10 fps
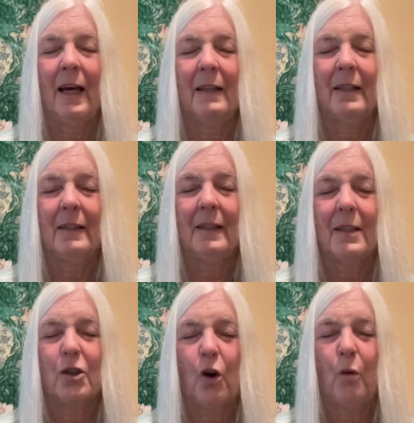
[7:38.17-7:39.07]
and
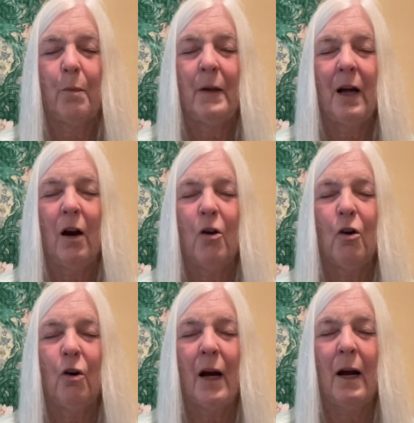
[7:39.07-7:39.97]
let's open our
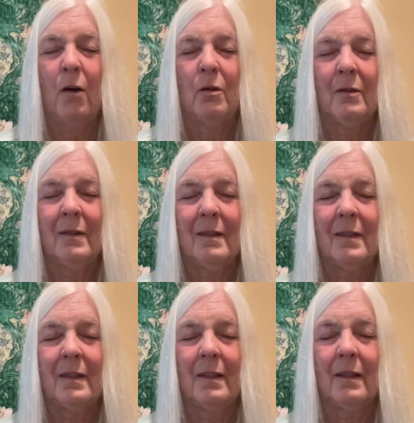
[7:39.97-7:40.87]

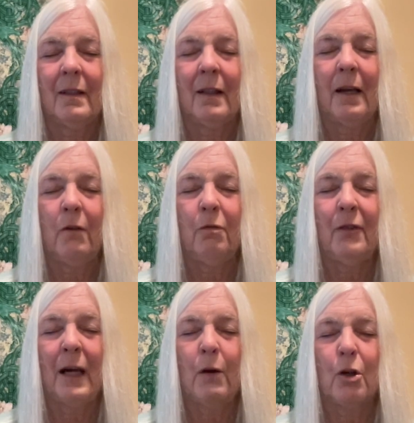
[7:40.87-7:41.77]
crowns like a
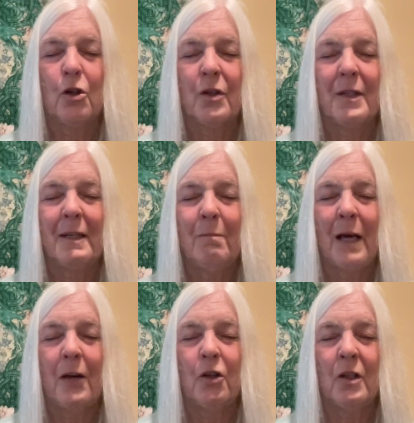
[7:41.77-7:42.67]
flower. Just
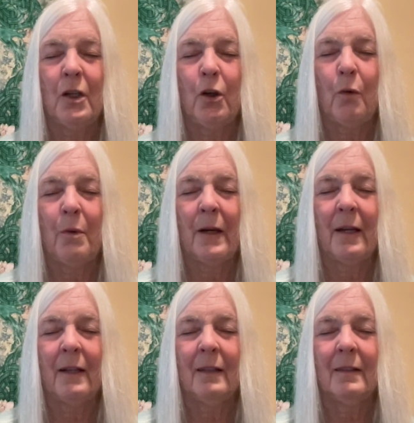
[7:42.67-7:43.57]
imagine it
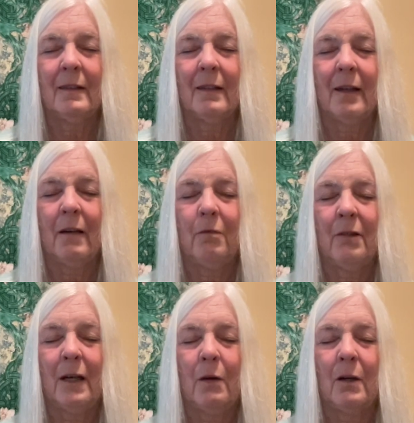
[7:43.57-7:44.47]
opening like a
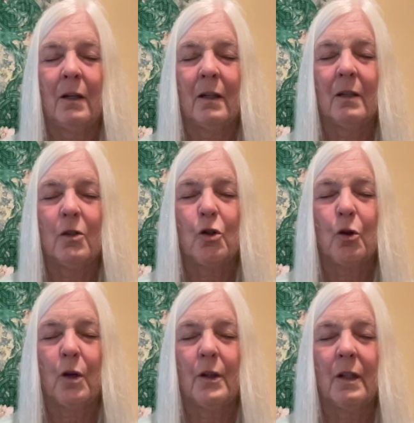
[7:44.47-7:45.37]
flower
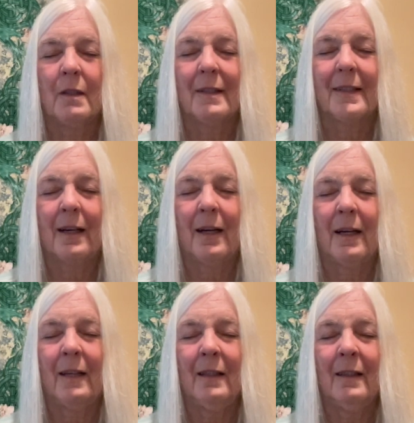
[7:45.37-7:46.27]
toward the
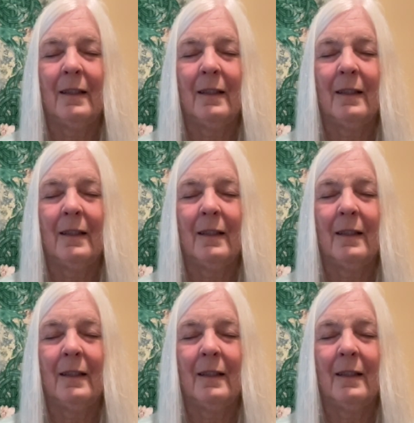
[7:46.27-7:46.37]
sky.